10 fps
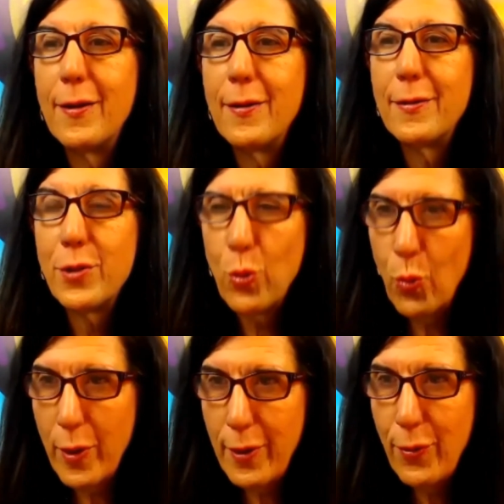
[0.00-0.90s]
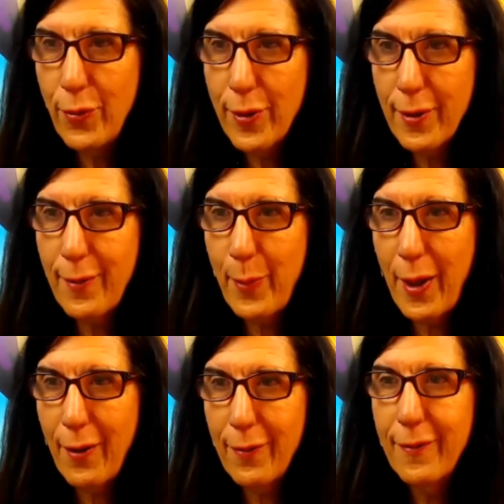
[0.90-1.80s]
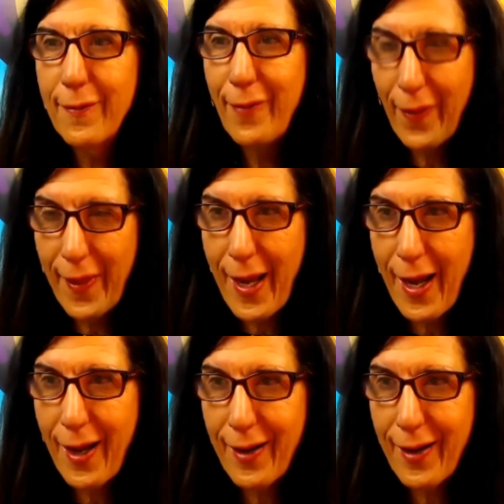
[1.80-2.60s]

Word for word: So what do you think about that?